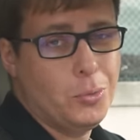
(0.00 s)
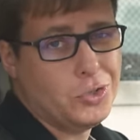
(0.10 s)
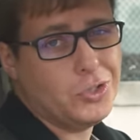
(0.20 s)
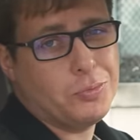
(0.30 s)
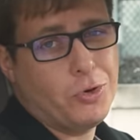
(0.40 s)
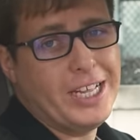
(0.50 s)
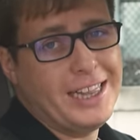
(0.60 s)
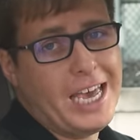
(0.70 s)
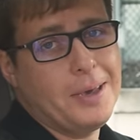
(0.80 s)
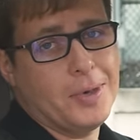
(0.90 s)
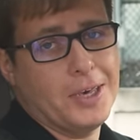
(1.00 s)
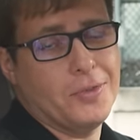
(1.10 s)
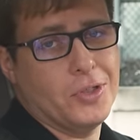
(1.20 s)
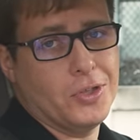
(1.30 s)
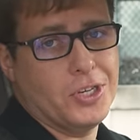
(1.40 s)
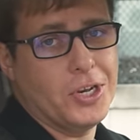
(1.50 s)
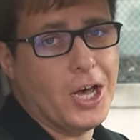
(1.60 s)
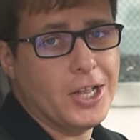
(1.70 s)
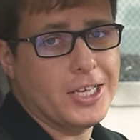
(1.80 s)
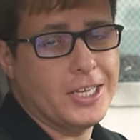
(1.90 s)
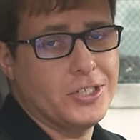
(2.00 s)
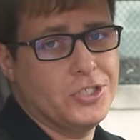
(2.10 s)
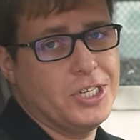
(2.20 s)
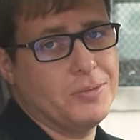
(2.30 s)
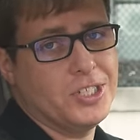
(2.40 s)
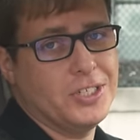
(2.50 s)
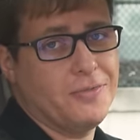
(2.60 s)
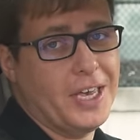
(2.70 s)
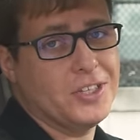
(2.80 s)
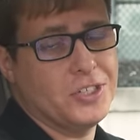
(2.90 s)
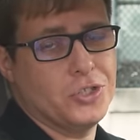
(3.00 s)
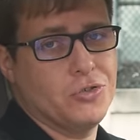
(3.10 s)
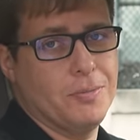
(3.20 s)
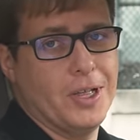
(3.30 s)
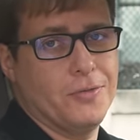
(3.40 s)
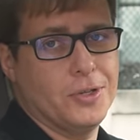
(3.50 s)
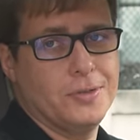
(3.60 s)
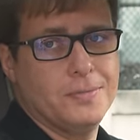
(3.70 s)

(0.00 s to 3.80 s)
which looks pretty lame given that Denali is GMC's fanciest trim level.